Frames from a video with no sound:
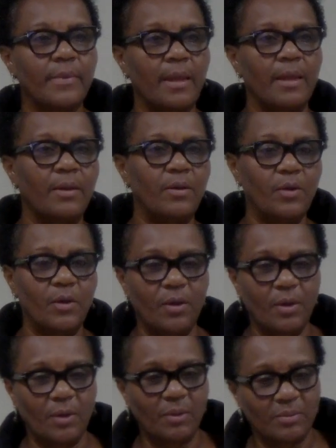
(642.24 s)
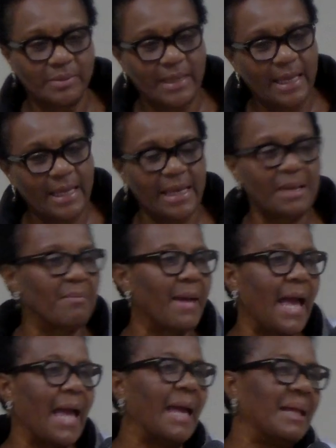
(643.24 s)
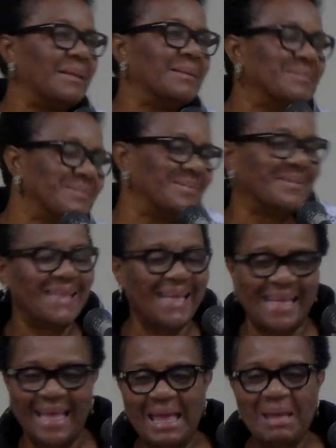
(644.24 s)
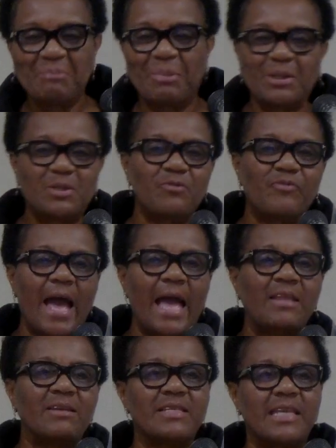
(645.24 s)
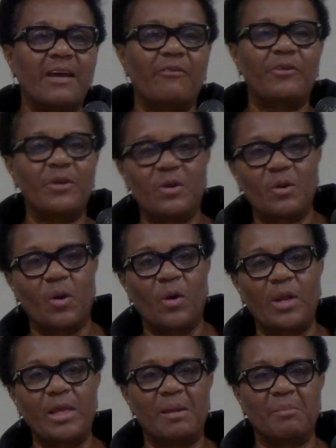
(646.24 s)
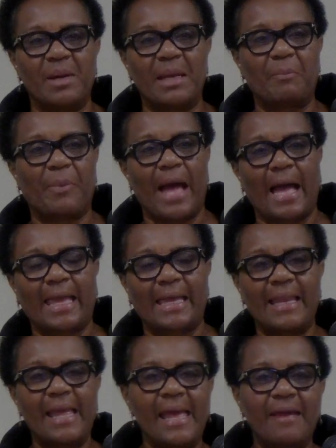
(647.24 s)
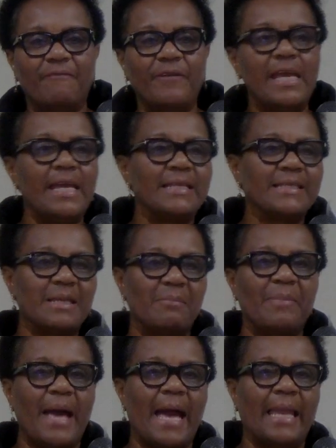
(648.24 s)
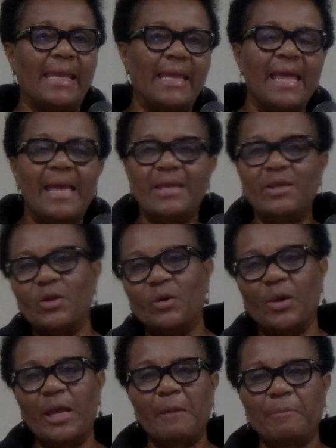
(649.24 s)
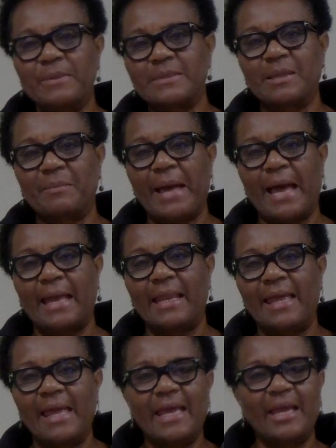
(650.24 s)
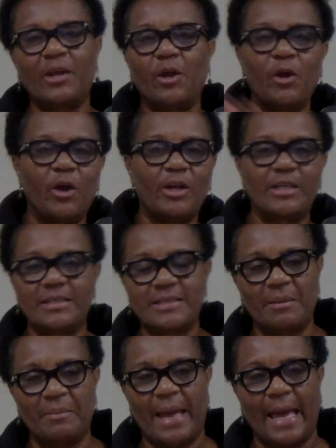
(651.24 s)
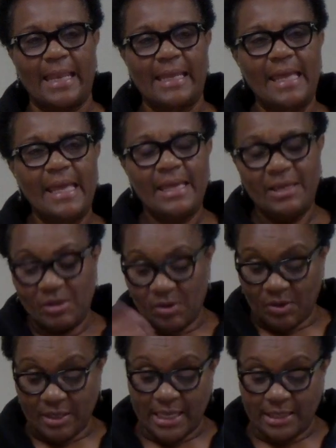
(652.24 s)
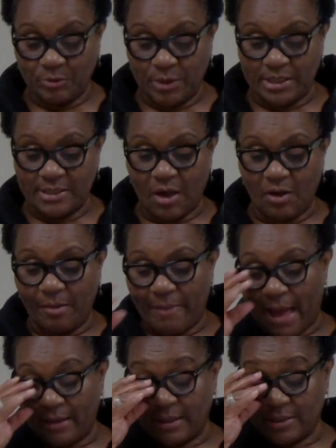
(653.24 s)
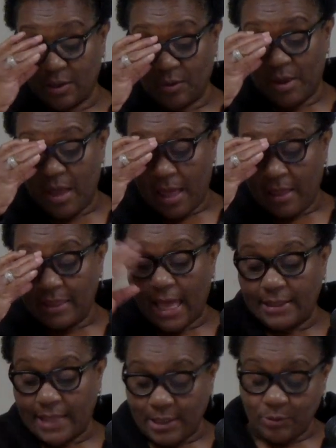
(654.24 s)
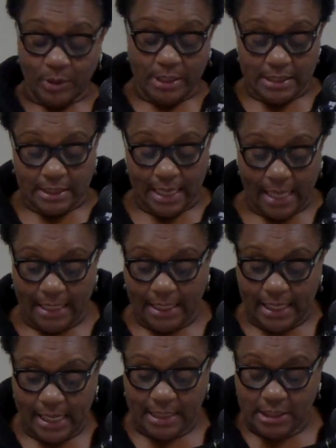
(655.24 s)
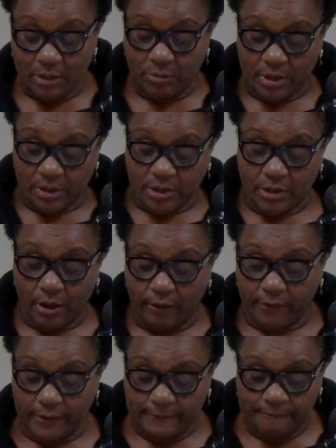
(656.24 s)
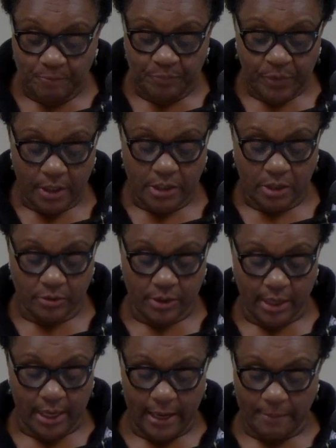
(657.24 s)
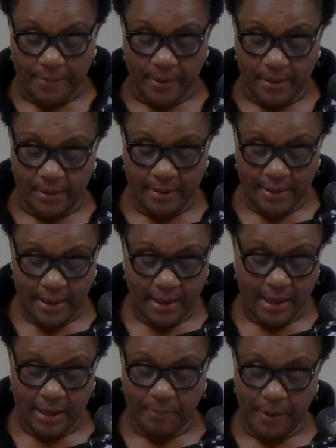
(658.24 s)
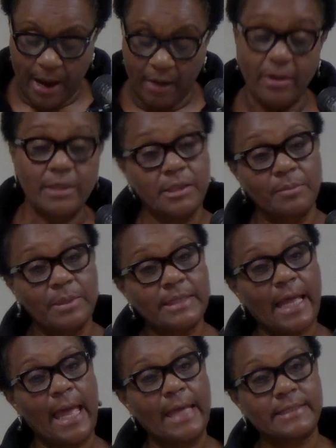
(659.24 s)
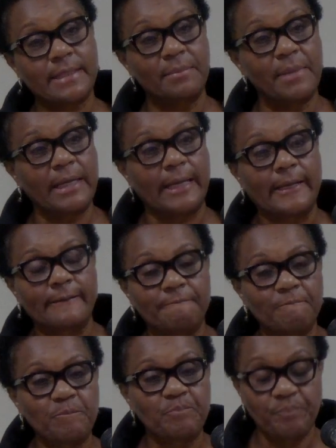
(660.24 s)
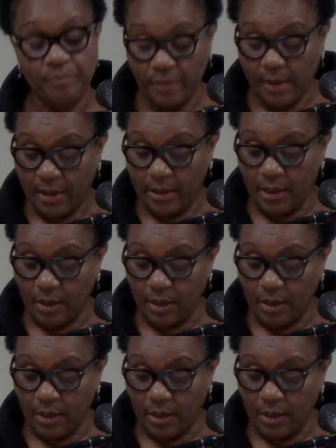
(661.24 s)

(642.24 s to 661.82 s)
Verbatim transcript: no, ain't getting mine. But you find yourself, you know, going in your money pocket, feeding somebody, right. you know, helping somebody, encouraging somebody, you yeah. know, because that's what it's all about. And so that, that's what this lady did. She was a servant, she was a helper, and apparently she must have had some money, you